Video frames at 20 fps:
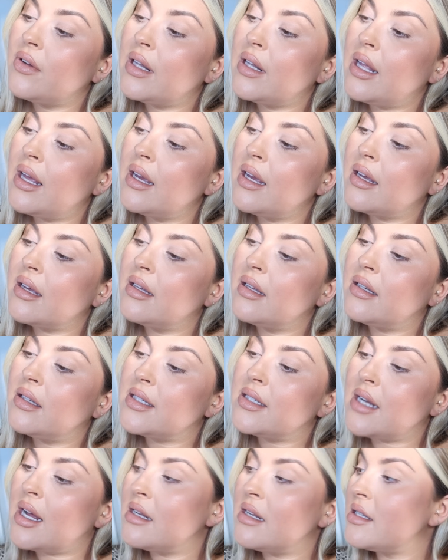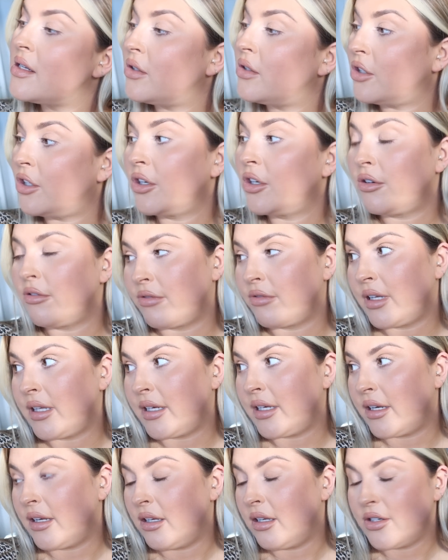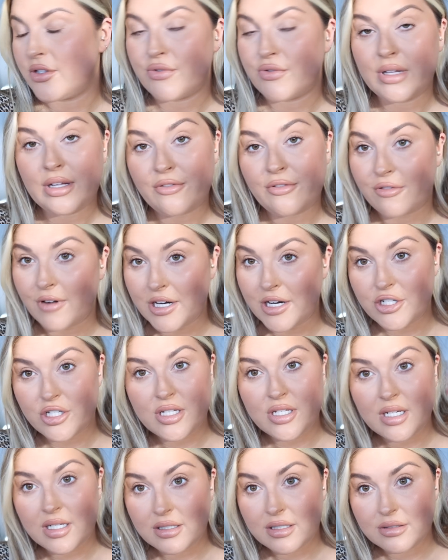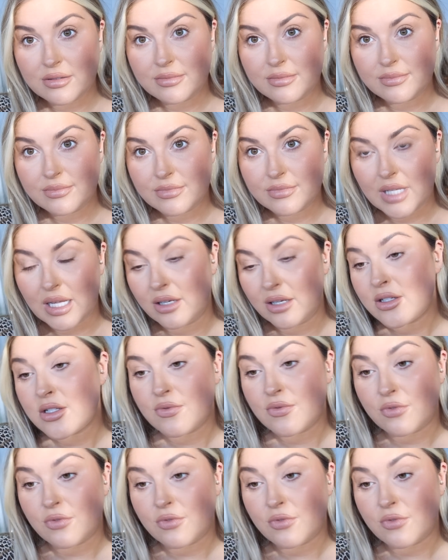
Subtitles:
feel like it does look really good. It looks really fresh still. It looks